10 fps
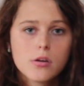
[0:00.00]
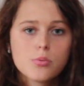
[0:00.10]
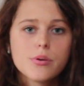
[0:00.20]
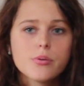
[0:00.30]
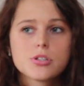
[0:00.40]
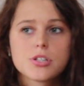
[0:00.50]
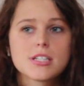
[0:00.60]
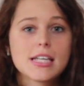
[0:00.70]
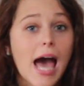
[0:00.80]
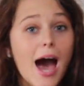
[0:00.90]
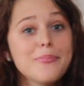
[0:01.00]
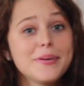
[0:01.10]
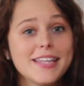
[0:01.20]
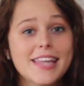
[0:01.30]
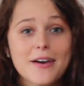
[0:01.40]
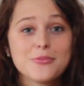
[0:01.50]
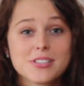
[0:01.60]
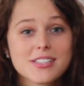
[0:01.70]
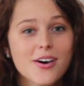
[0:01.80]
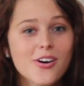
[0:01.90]
we were just happy that it
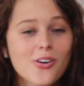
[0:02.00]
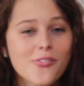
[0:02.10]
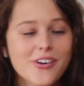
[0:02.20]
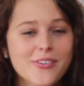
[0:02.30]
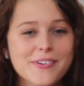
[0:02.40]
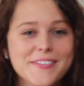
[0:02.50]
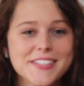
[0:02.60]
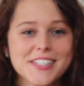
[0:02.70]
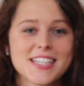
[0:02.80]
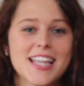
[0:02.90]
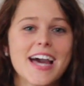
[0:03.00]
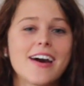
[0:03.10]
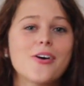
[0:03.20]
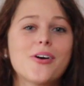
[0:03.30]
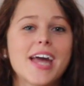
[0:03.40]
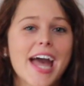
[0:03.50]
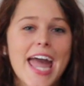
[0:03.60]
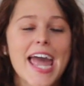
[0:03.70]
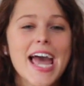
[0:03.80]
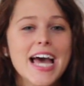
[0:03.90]
was over. We were just like,
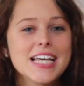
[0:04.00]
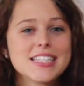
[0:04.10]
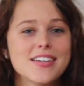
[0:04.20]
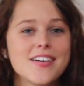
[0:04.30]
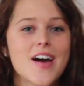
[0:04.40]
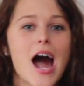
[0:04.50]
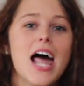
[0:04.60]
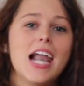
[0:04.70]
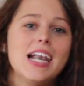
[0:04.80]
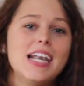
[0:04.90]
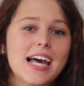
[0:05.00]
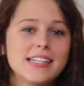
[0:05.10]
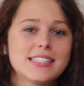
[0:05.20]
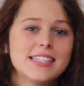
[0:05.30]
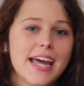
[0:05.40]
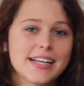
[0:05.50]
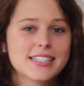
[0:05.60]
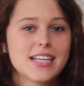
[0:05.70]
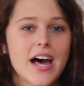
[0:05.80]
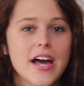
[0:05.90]
okay, so let's
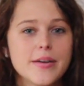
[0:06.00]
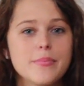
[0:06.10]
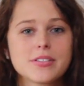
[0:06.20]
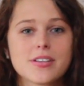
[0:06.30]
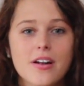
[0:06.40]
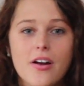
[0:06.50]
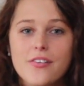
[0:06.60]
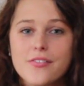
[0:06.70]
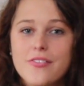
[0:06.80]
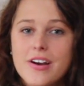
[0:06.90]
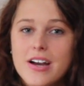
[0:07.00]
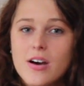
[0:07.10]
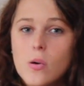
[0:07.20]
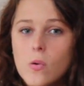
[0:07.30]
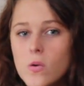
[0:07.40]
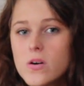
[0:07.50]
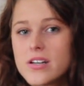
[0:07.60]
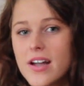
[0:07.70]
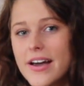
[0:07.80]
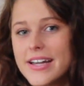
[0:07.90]
next time sort of
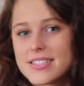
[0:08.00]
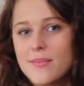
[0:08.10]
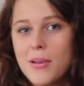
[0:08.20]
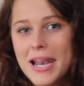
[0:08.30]
organize a